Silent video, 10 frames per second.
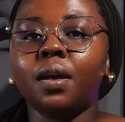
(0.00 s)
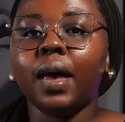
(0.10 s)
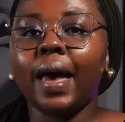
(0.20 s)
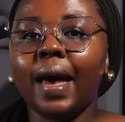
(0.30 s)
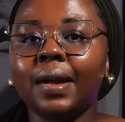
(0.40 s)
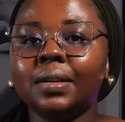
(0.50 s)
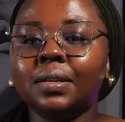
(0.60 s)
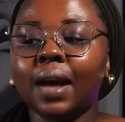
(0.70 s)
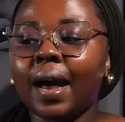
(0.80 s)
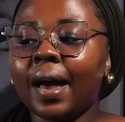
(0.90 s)

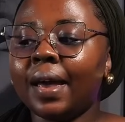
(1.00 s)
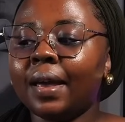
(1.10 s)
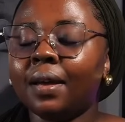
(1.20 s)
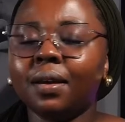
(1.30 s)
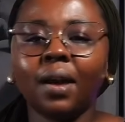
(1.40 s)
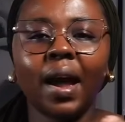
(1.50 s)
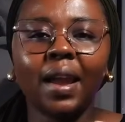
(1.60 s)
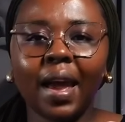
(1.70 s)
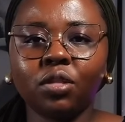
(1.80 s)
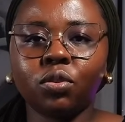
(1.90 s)
And I
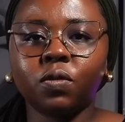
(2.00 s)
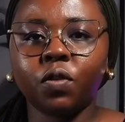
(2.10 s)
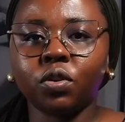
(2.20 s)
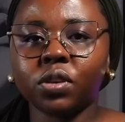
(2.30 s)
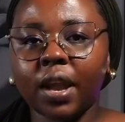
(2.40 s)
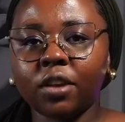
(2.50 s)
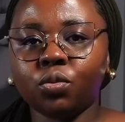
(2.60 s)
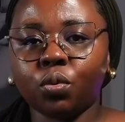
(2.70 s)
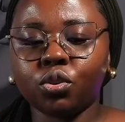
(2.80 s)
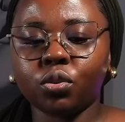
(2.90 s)
like those videos. I like
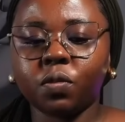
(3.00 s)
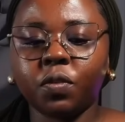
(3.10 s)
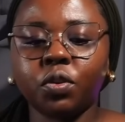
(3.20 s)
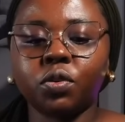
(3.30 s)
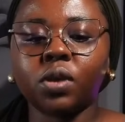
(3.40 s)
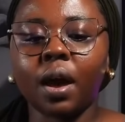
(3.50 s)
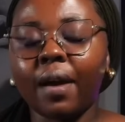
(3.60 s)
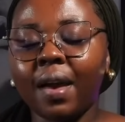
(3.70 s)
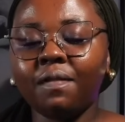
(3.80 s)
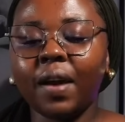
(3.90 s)
to watch those videos.
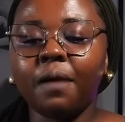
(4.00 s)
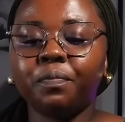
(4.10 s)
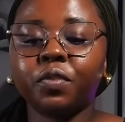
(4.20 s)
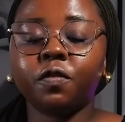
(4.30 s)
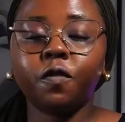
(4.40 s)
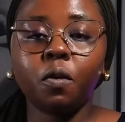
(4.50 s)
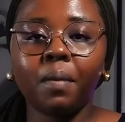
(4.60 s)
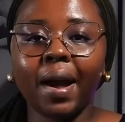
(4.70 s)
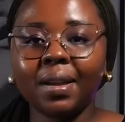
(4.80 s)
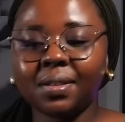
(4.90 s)
However, for
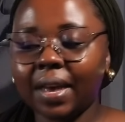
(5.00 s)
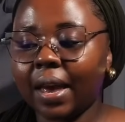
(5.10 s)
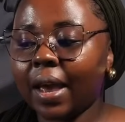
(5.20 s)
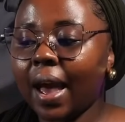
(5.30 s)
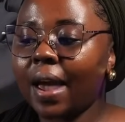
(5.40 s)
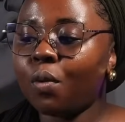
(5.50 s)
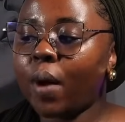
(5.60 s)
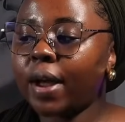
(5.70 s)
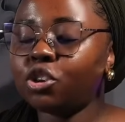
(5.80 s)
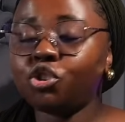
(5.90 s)
my take, I
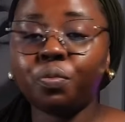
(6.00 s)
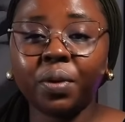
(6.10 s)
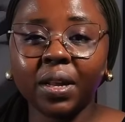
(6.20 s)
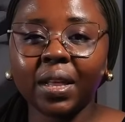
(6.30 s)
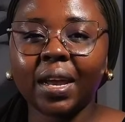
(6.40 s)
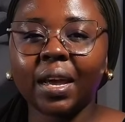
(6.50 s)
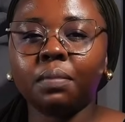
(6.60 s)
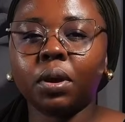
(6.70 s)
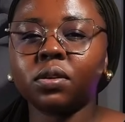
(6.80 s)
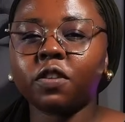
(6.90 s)
want to bring that in
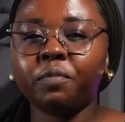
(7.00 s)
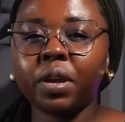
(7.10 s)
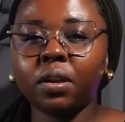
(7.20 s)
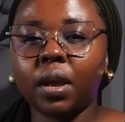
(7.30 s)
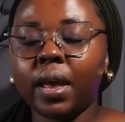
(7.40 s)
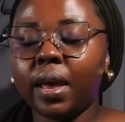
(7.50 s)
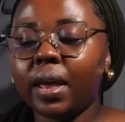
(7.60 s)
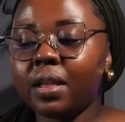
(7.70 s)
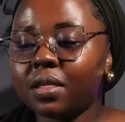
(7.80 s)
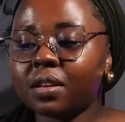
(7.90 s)
because I've been
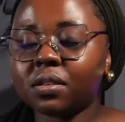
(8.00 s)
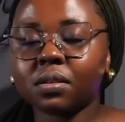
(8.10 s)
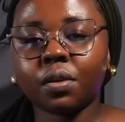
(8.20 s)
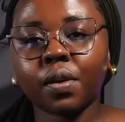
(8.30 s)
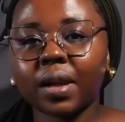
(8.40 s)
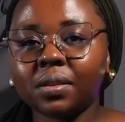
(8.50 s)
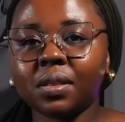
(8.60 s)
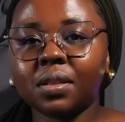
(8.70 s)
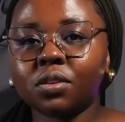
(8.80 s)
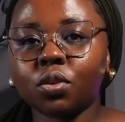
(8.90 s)
in this
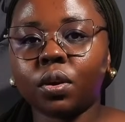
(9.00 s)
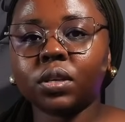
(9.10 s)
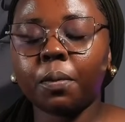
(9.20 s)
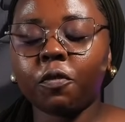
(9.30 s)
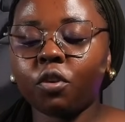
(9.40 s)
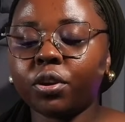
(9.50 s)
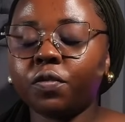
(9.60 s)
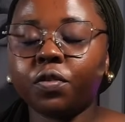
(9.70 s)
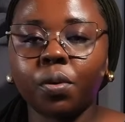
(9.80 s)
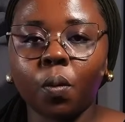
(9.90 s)
creating this type of
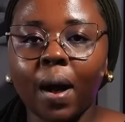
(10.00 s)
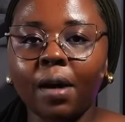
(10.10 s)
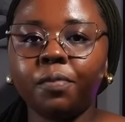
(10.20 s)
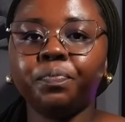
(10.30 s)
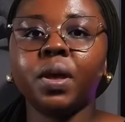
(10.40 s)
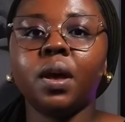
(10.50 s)
content for a while.